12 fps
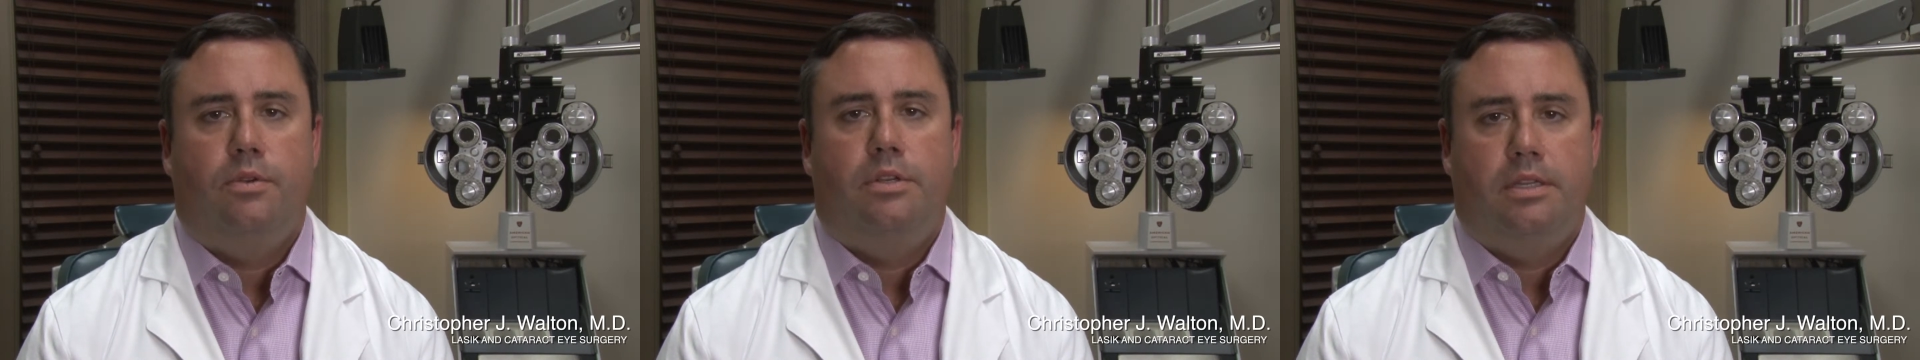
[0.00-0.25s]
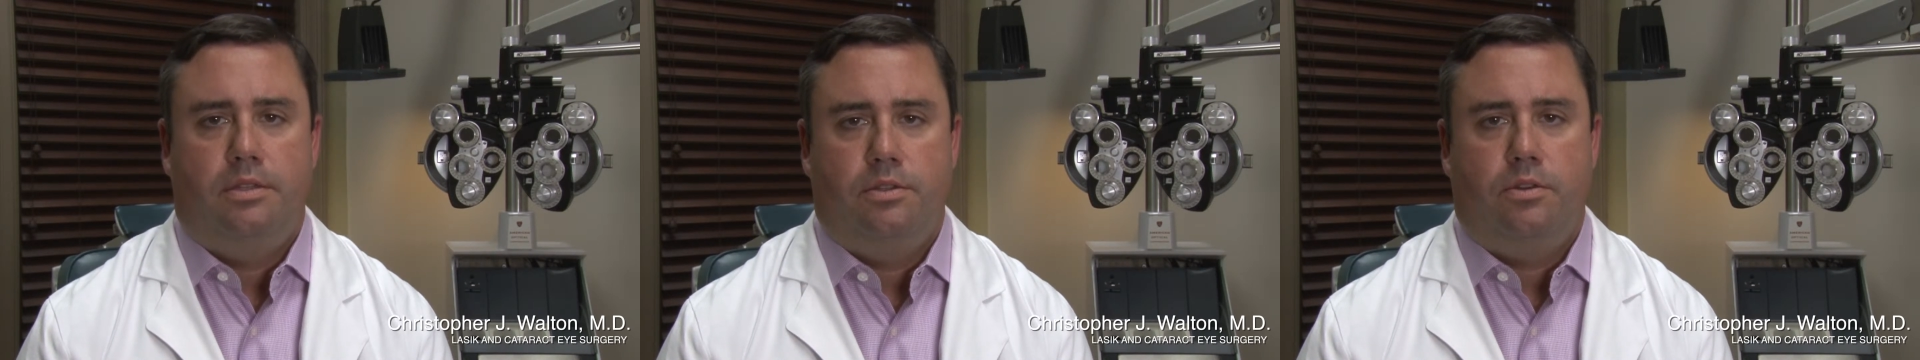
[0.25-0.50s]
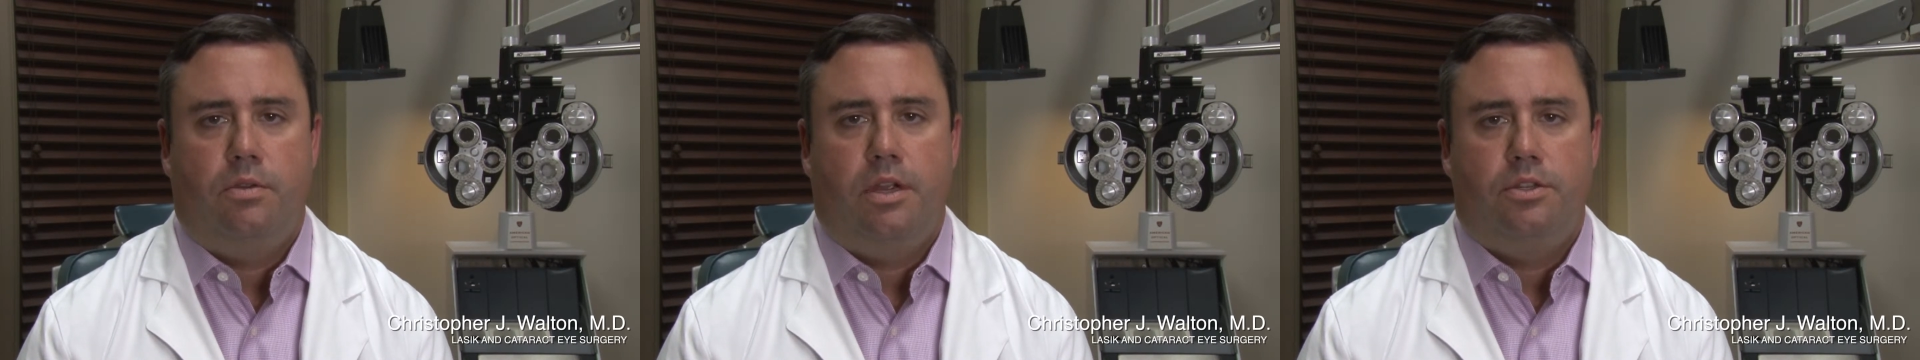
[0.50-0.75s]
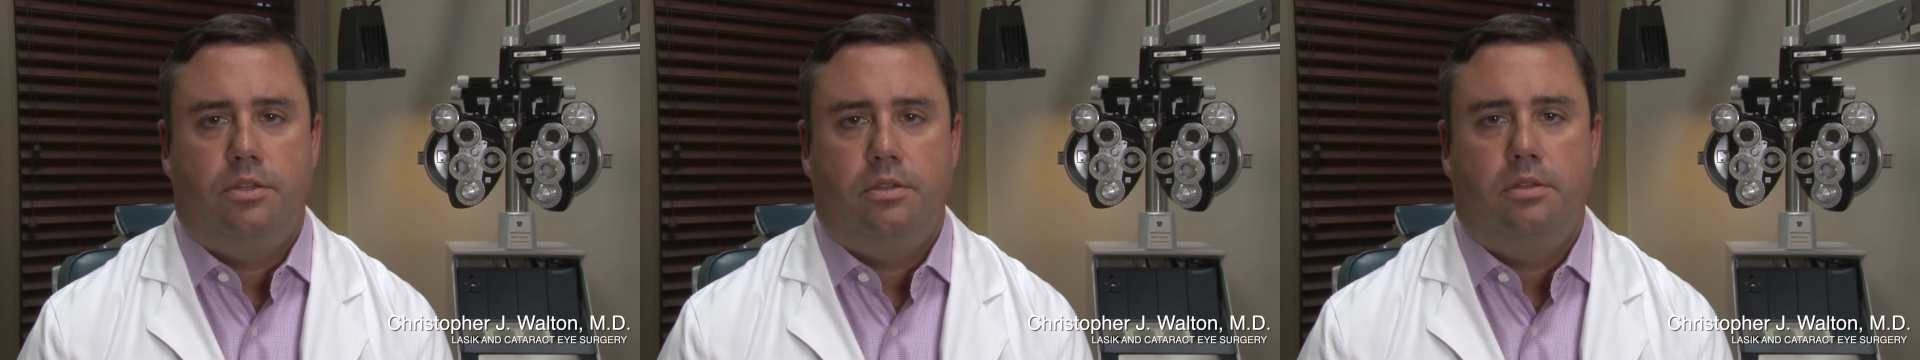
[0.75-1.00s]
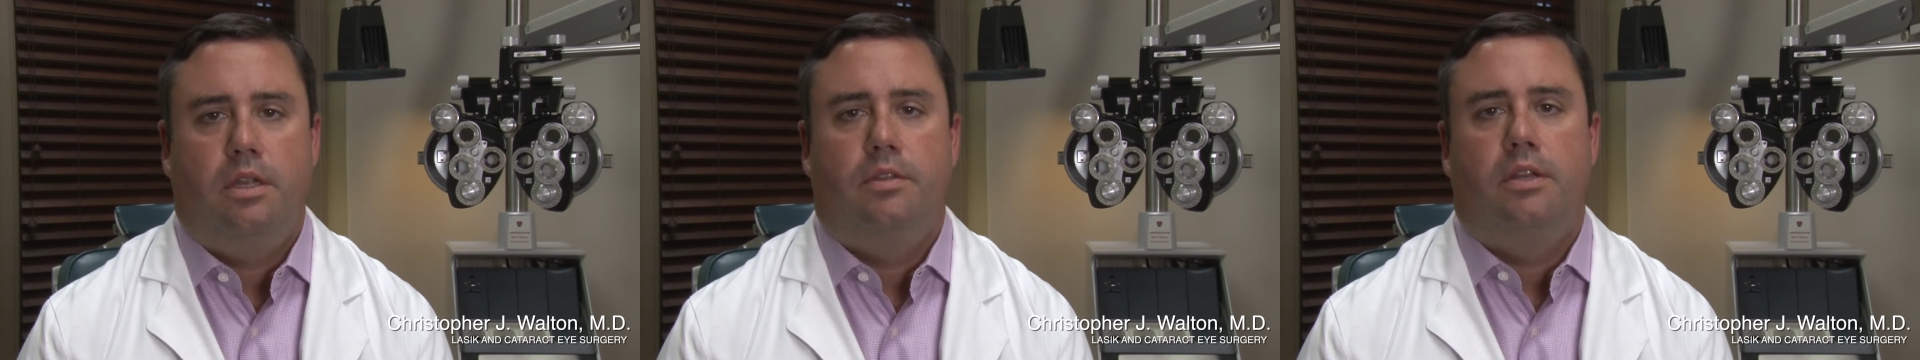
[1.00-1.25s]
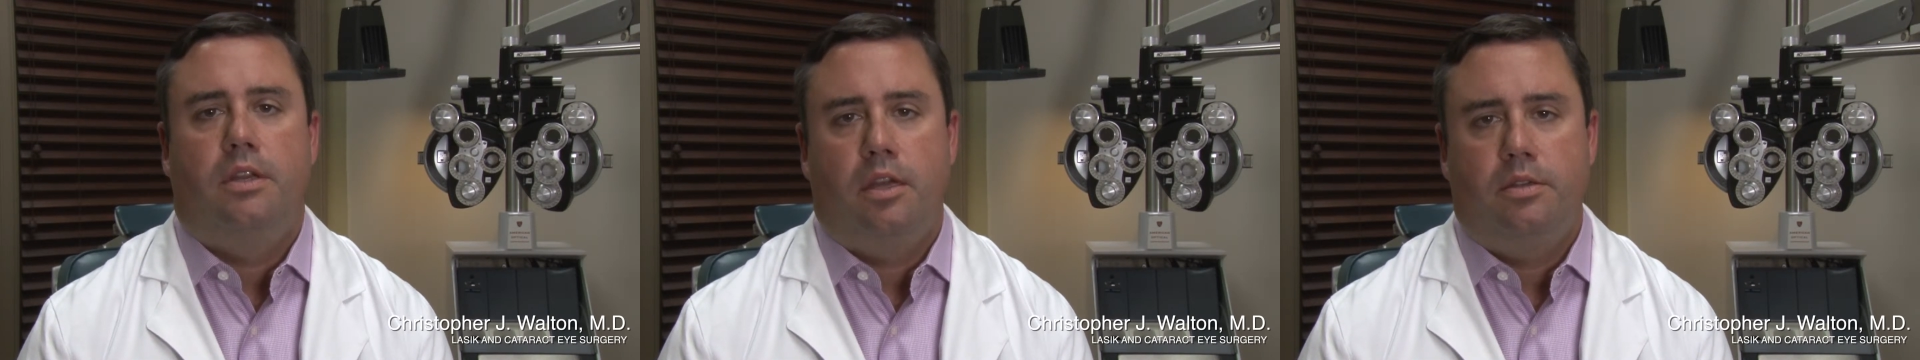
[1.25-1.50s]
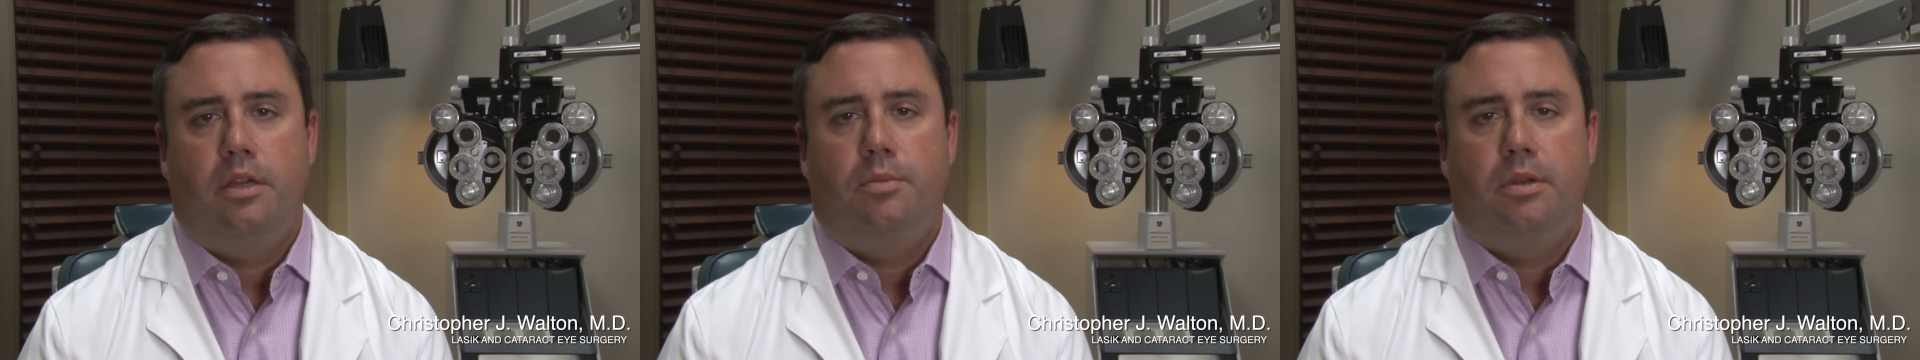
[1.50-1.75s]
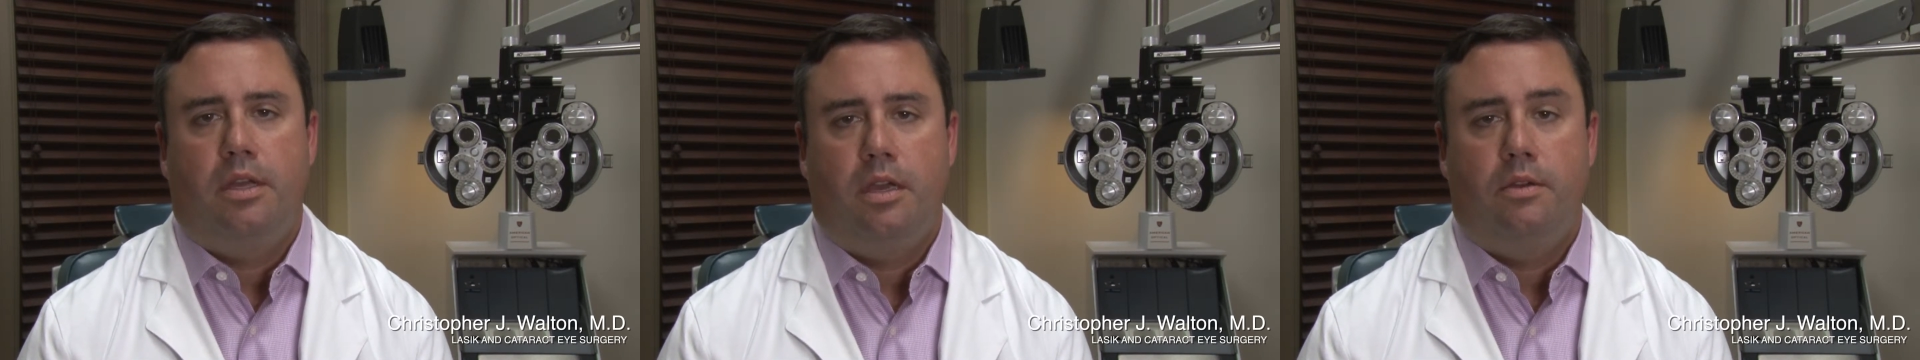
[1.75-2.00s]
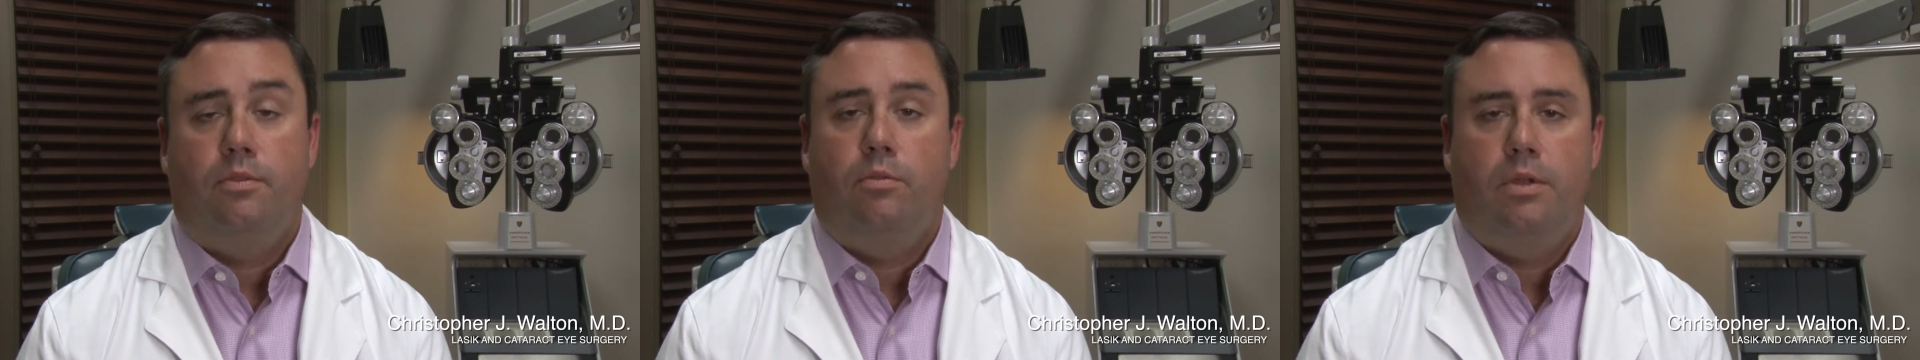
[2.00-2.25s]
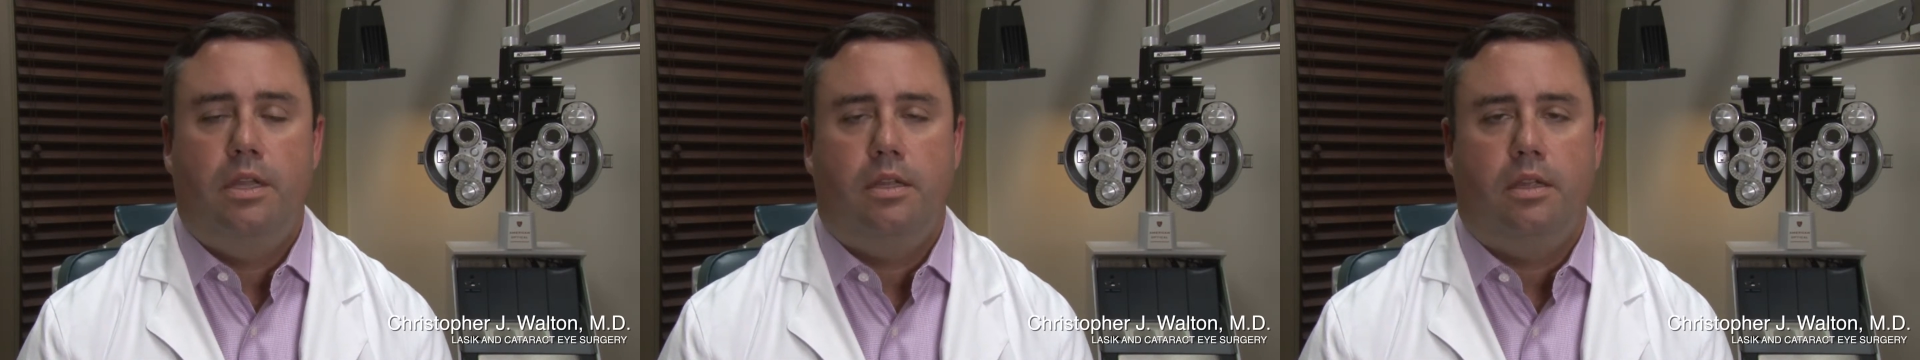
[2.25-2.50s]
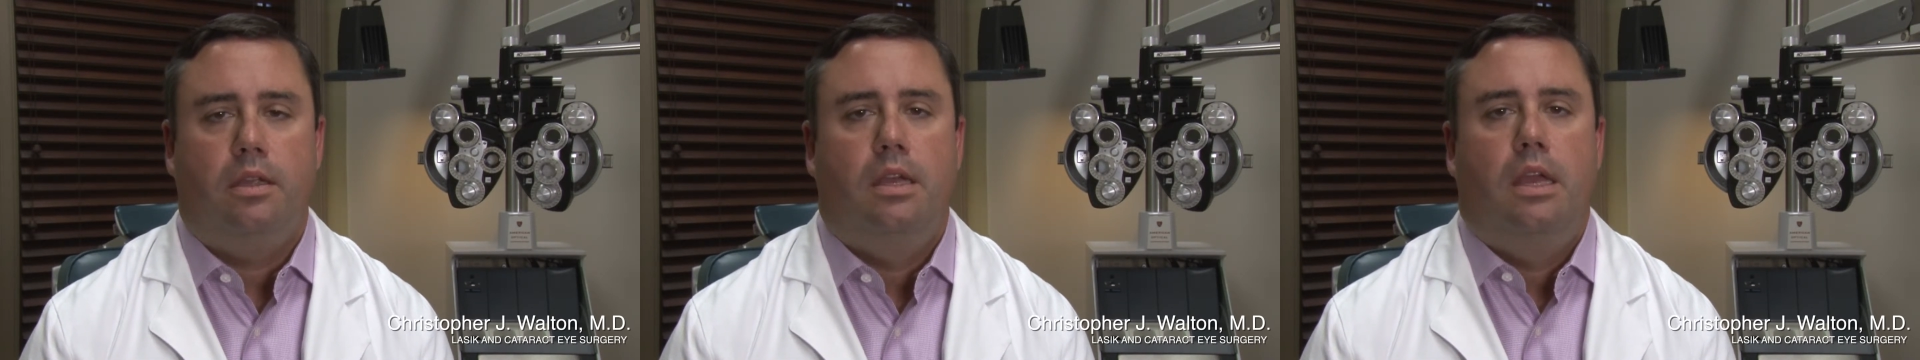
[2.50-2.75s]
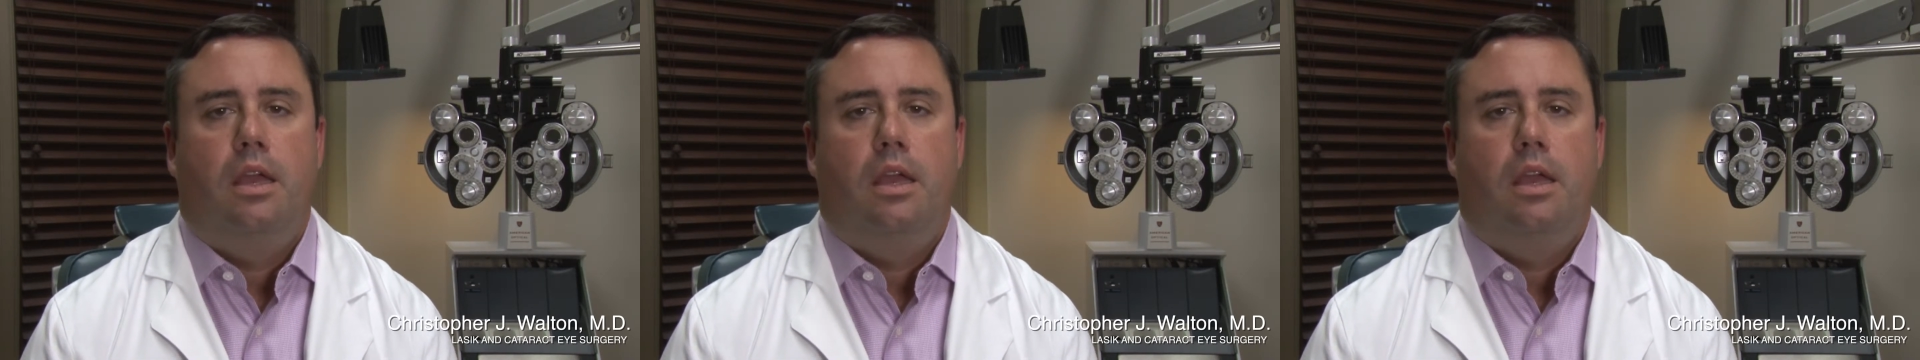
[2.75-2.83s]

for distance correction and the non-dominant eye for reading.